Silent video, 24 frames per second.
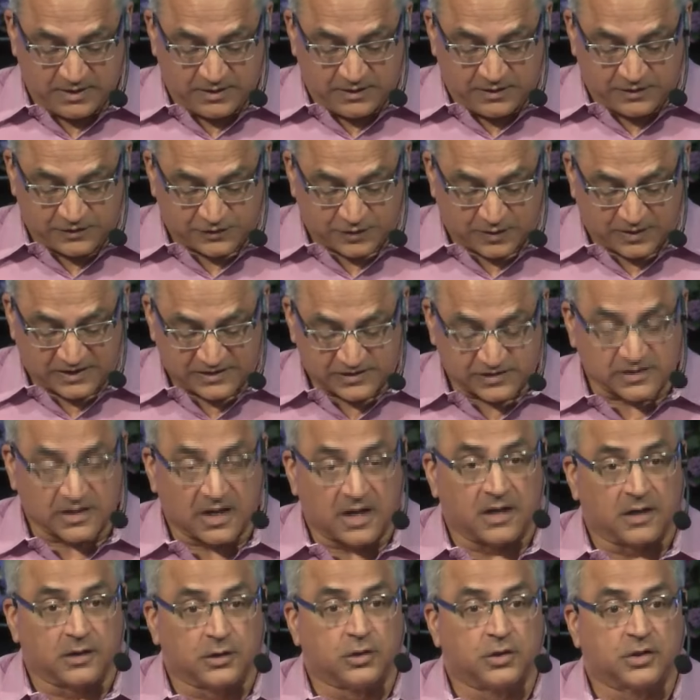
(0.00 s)
So let's uh,
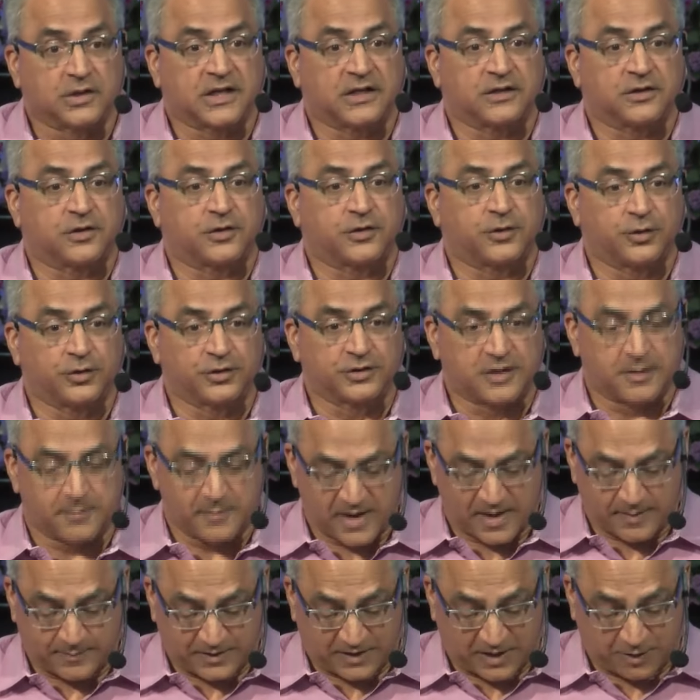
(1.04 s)
look at the third
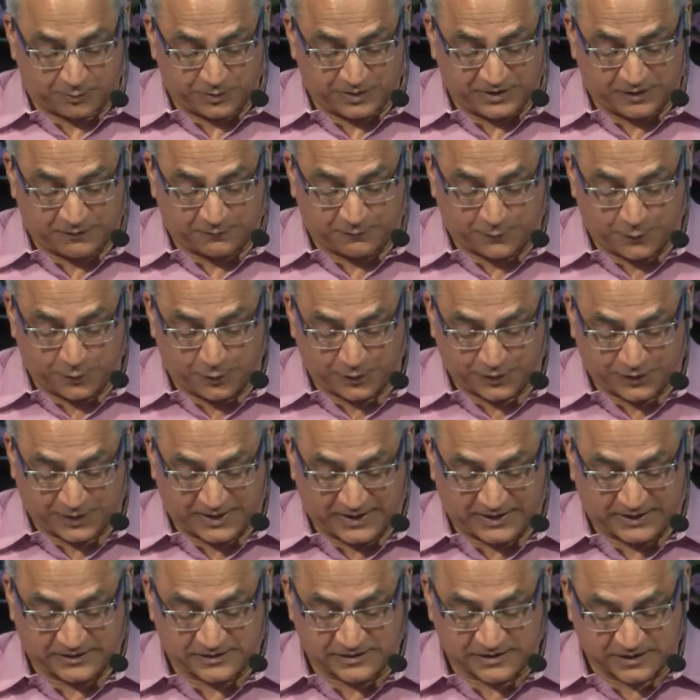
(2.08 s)
commandment. I'll read the full thing.
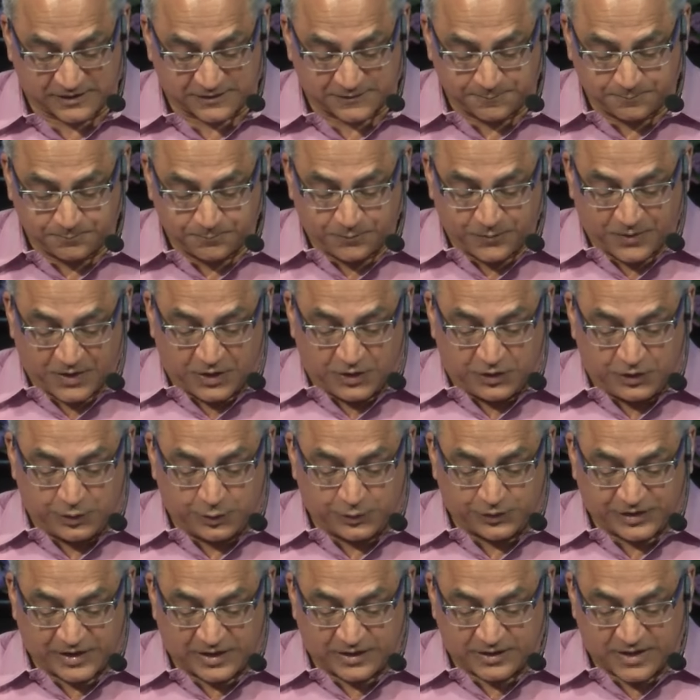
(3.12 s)
It says, You
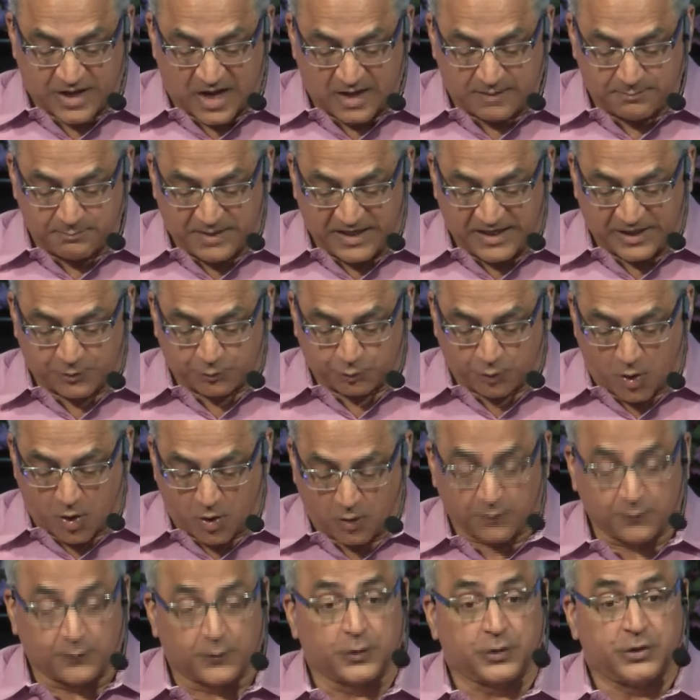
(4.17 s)
shall not make
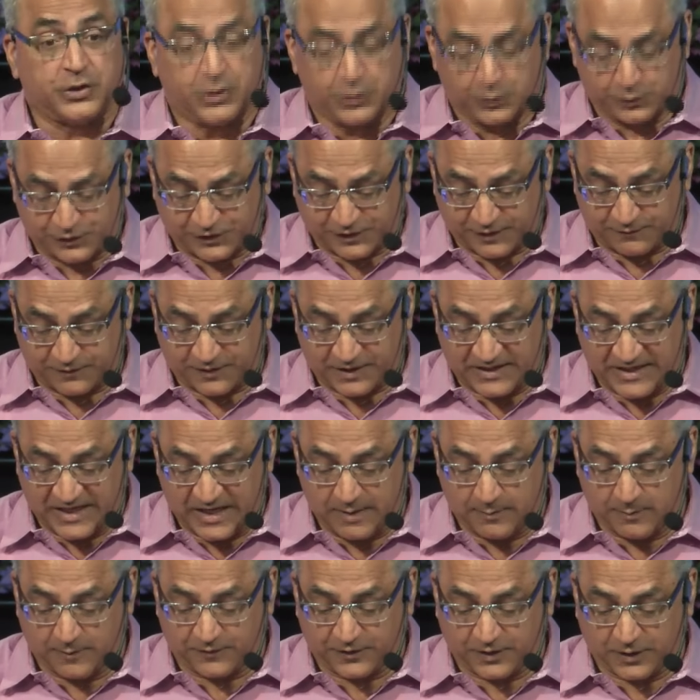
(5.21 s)
wrongful use of the name
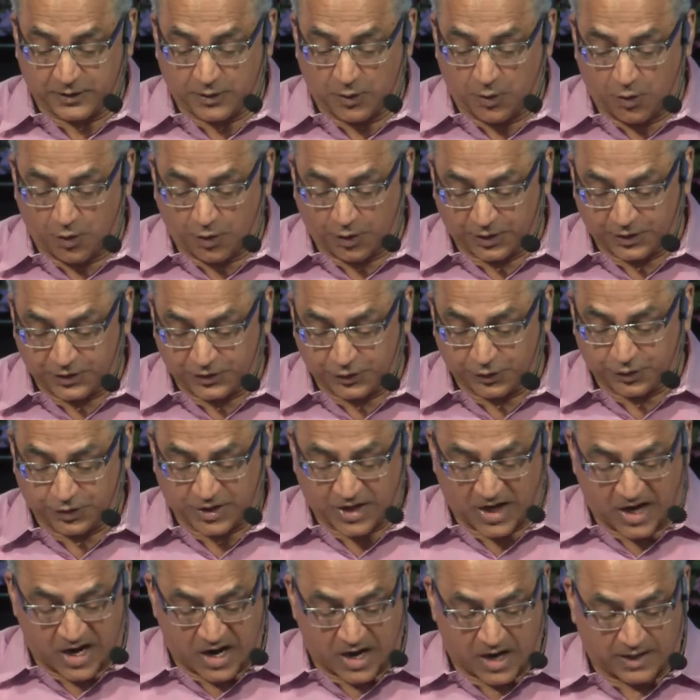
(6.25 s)
of the Lord your
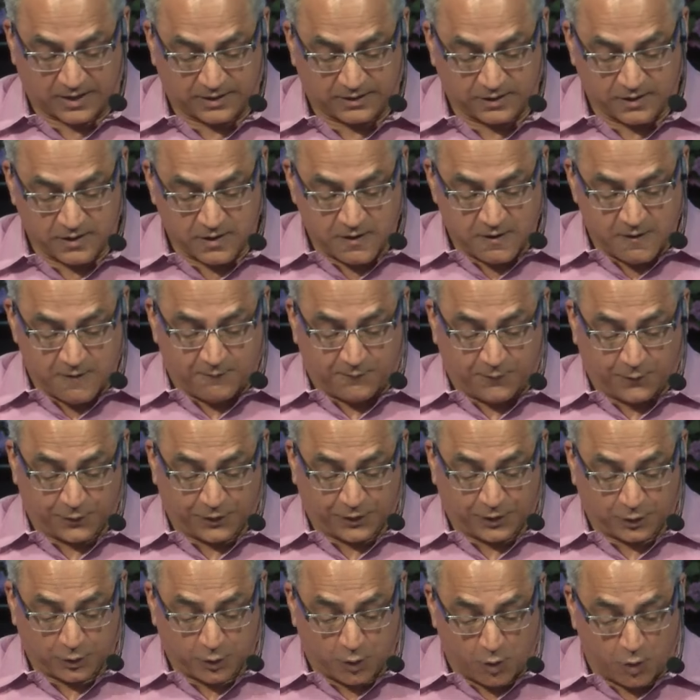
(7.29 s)
God, for the
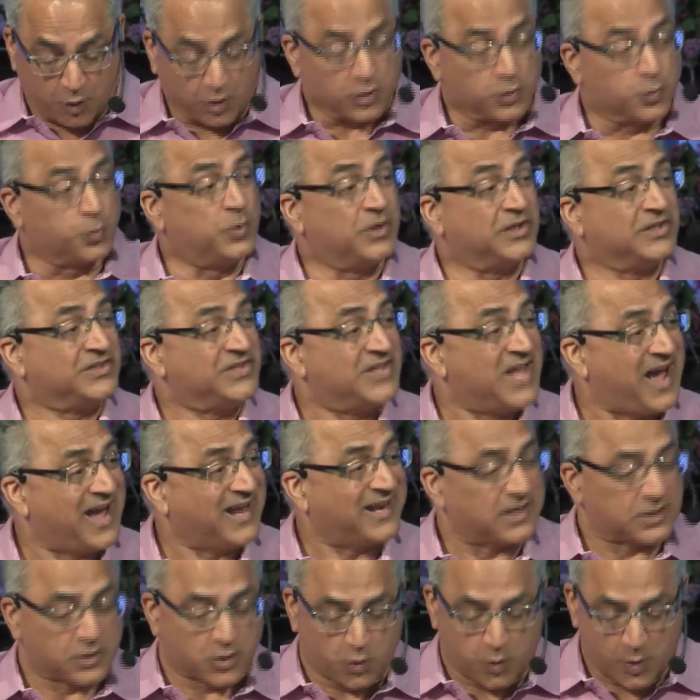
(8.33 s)
Lord will not
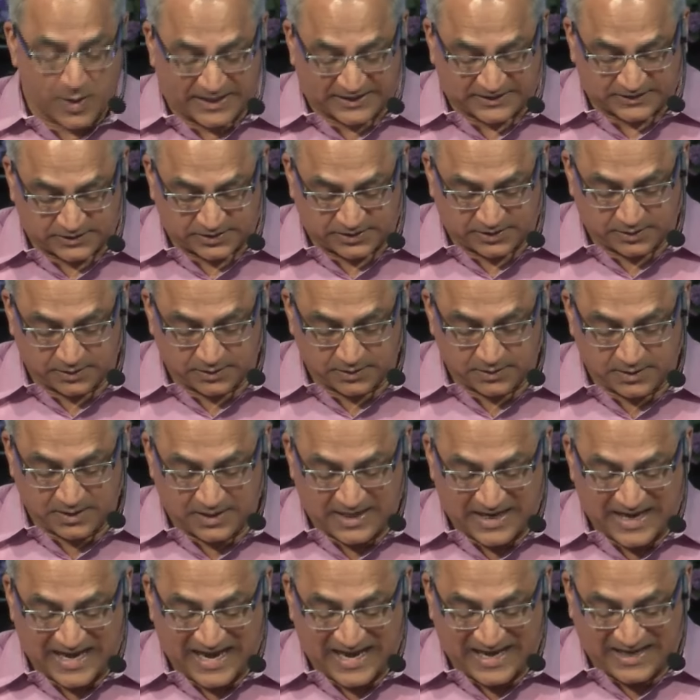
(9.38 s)
acquit
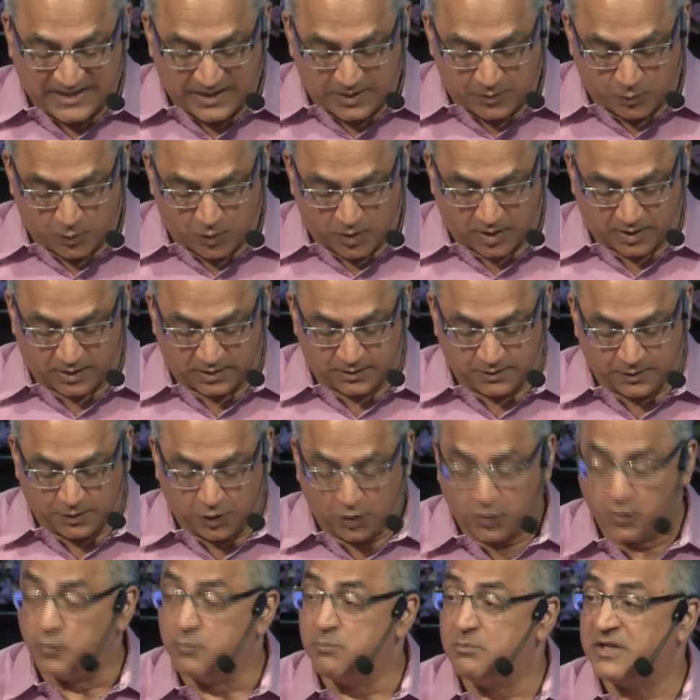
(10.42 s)
anyone
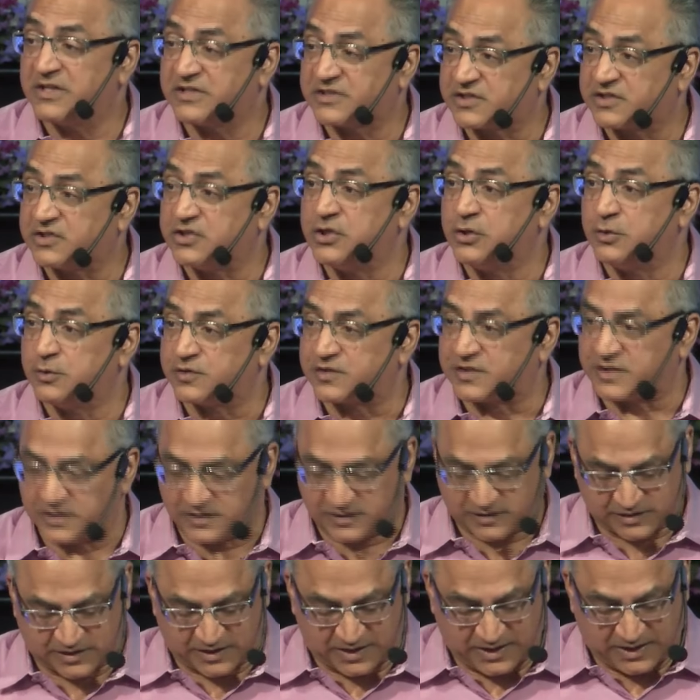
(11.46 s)
who
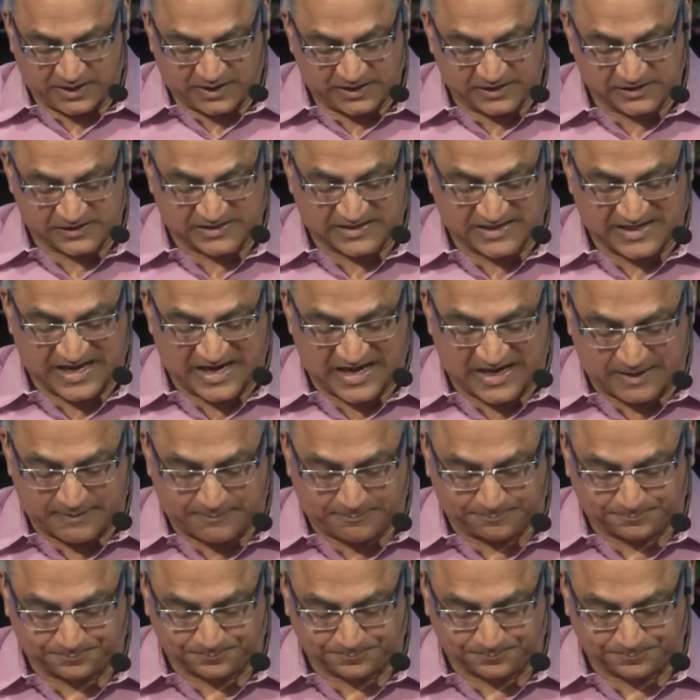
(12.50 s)
misuses his name.